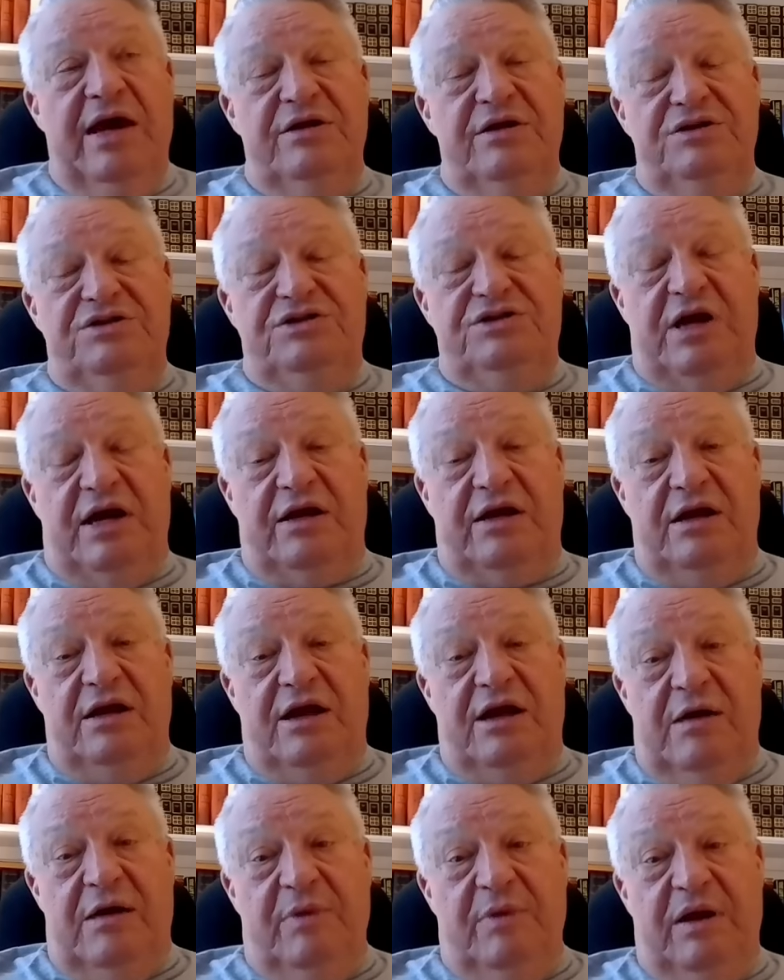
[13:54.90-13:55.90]
at his
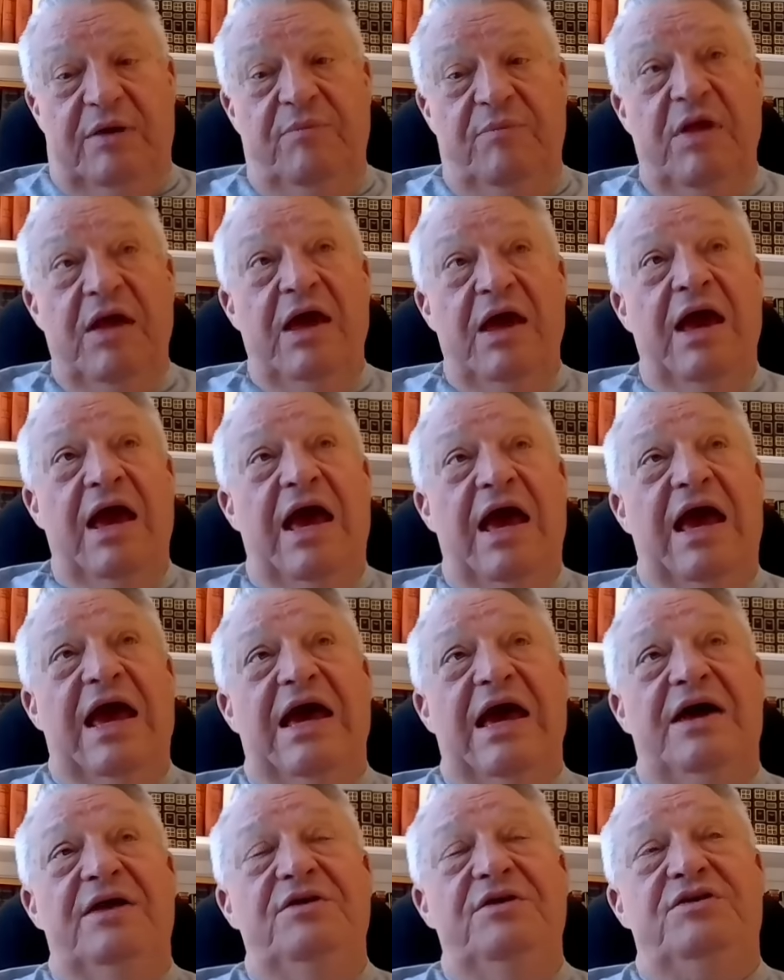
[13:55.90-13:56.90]
second coming.
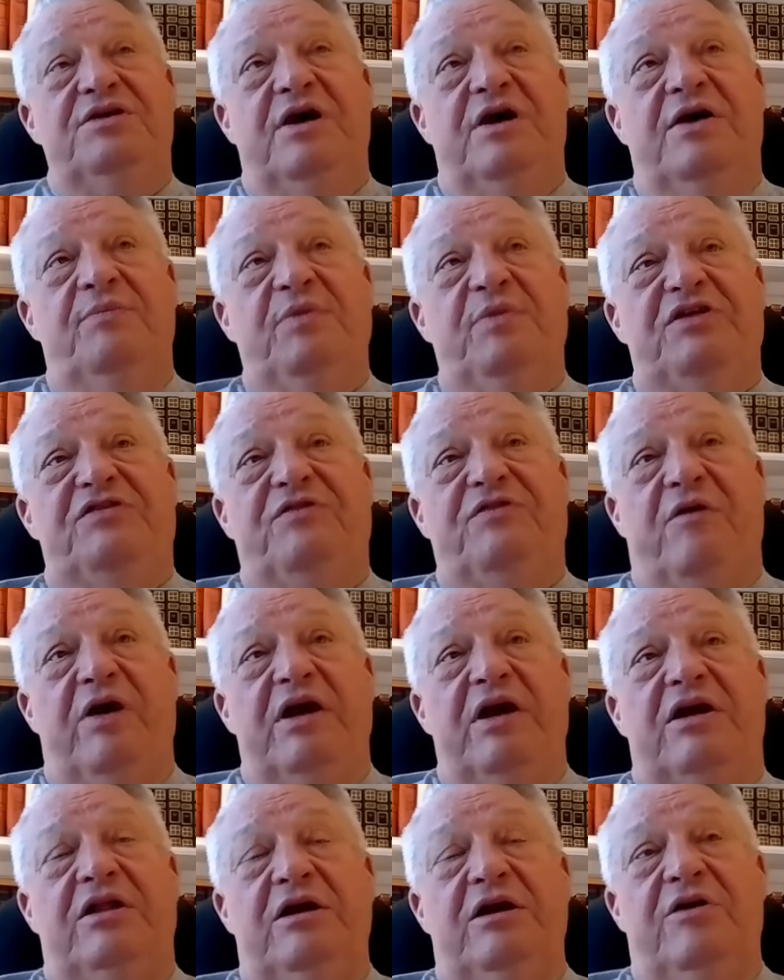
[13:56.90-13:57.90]
And it's
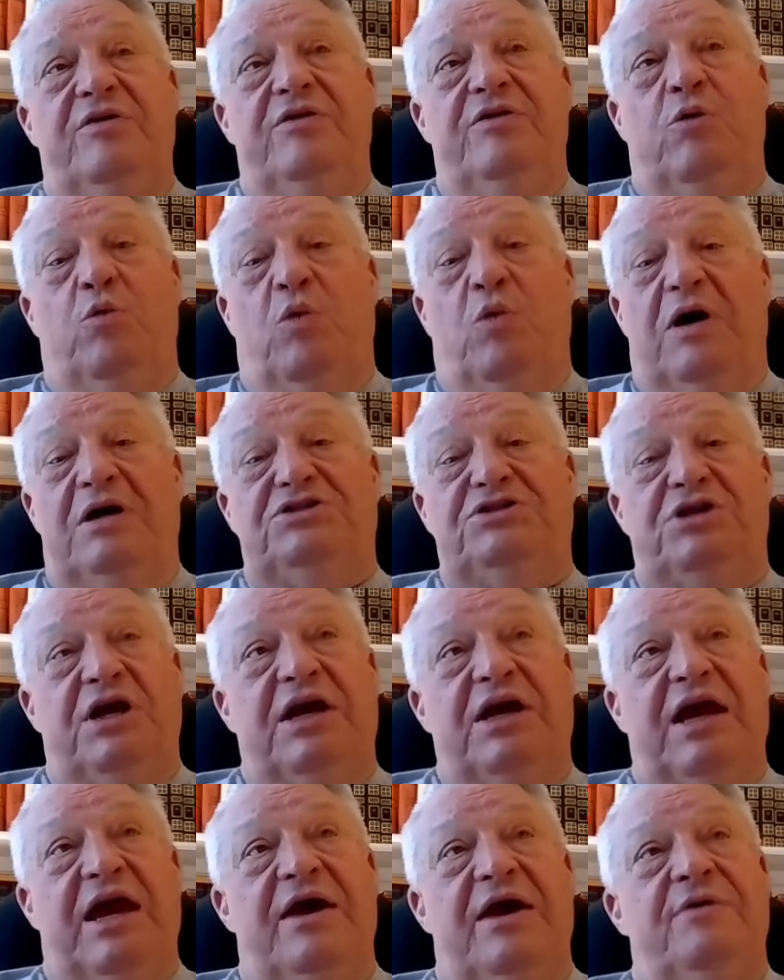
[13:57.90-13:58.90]
very clear that once
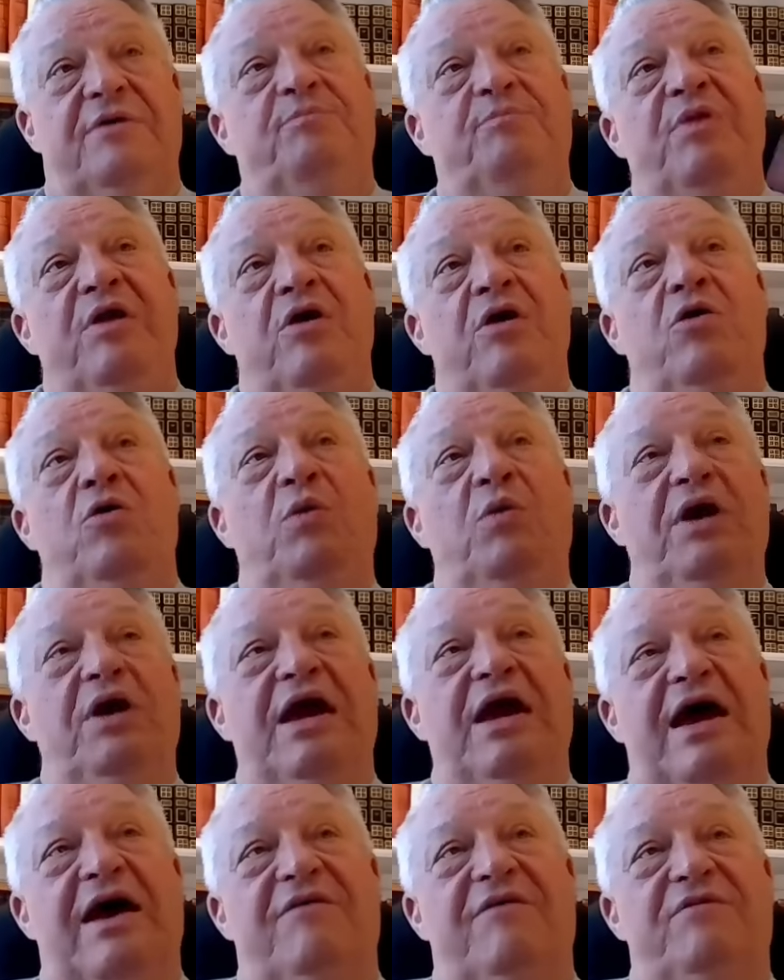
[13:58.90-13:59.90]
again,
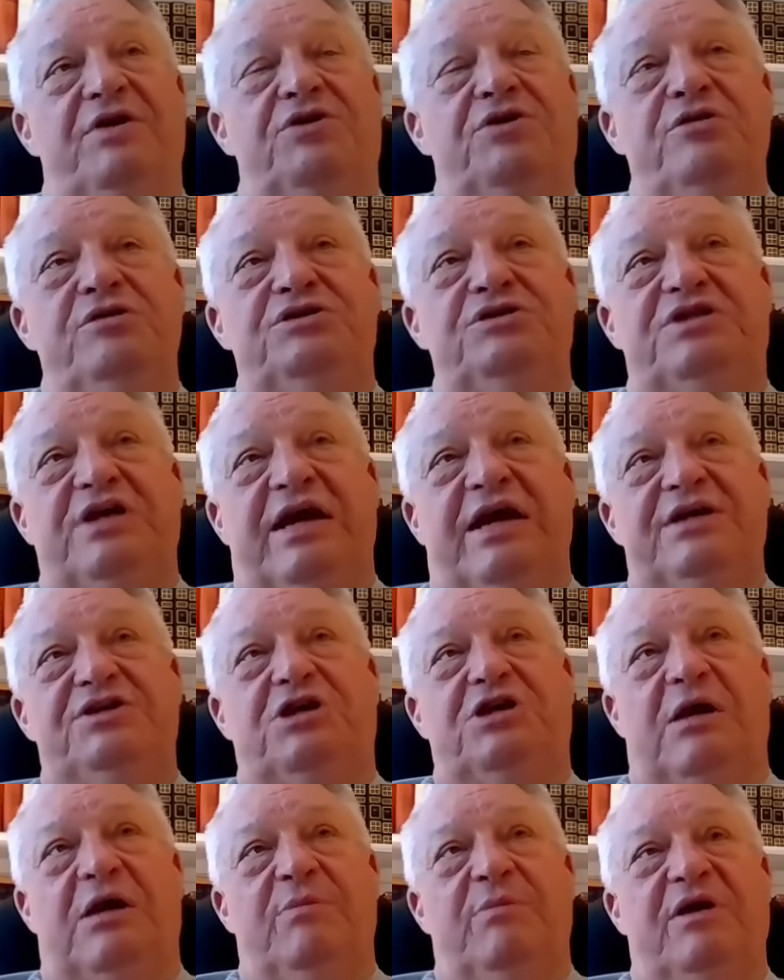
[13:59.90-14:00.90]
we have a
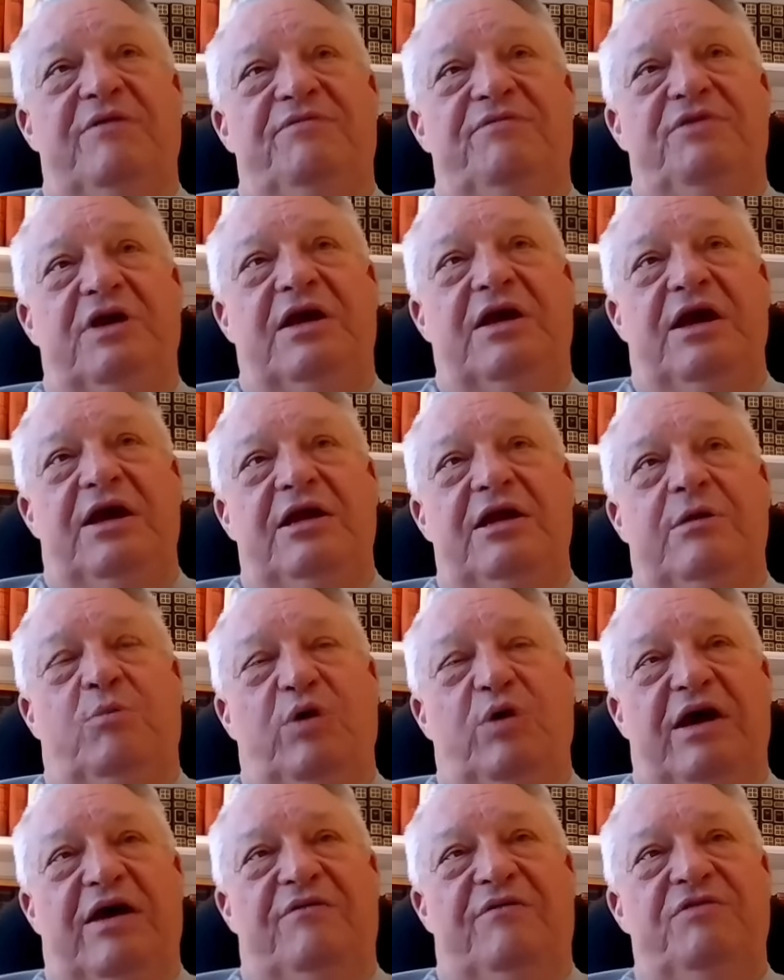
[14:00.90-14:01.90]
two-stage coming of the
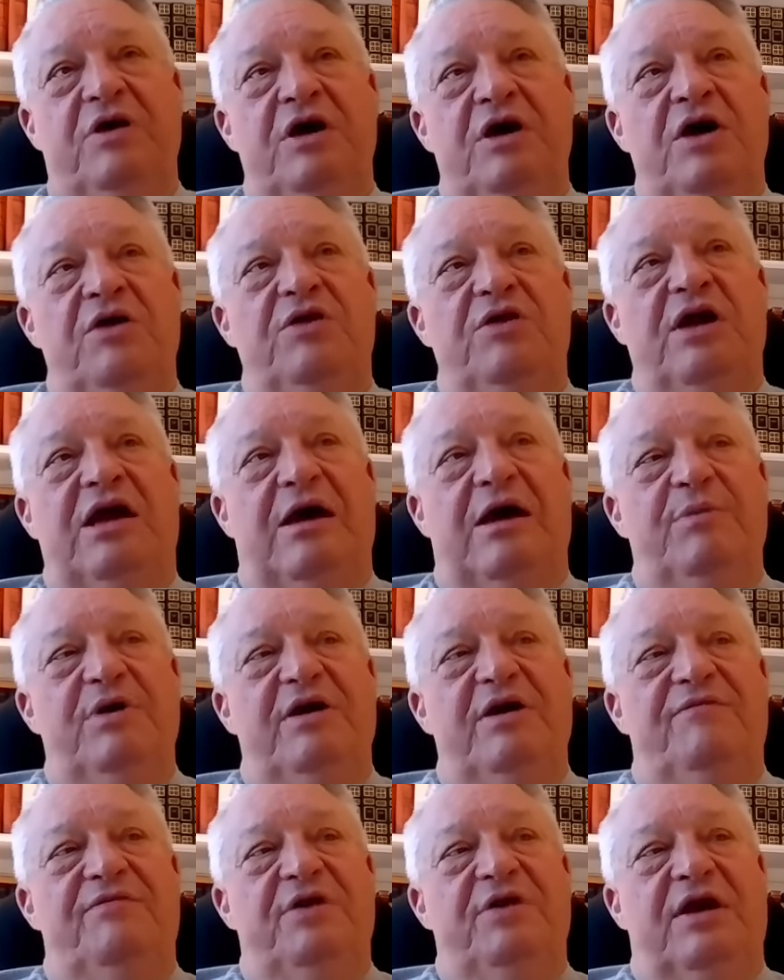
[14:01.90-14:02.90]
kingdom. We have the
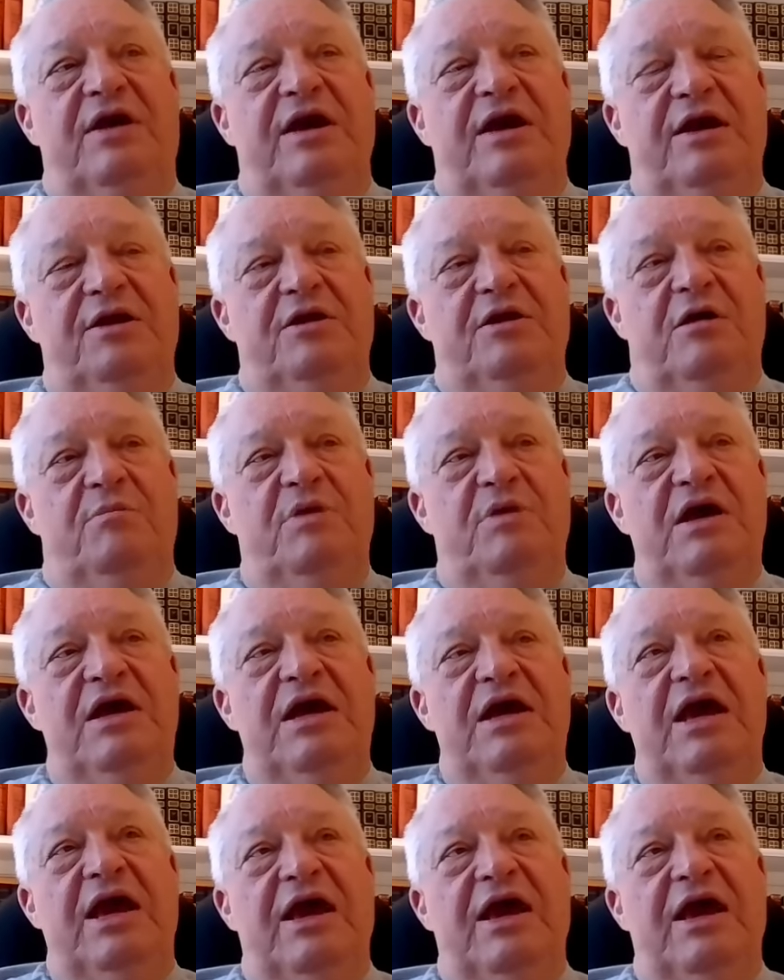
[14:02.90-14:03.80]
coming of the kingdom